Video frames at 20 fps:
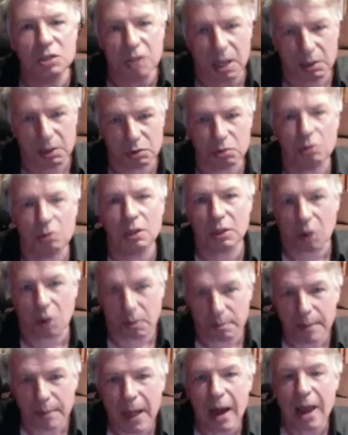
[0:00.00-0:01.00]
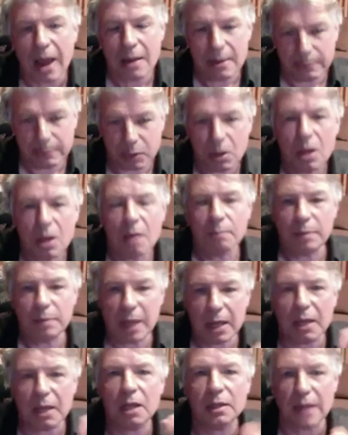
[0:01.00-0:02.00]
do ka do ba da be
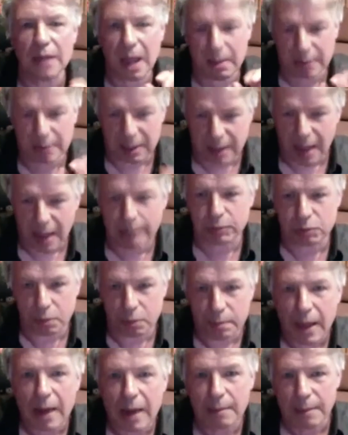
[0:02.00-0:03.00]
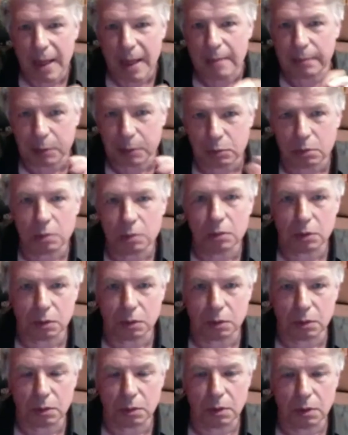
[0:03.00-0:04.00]
ka da do ba da ba do do.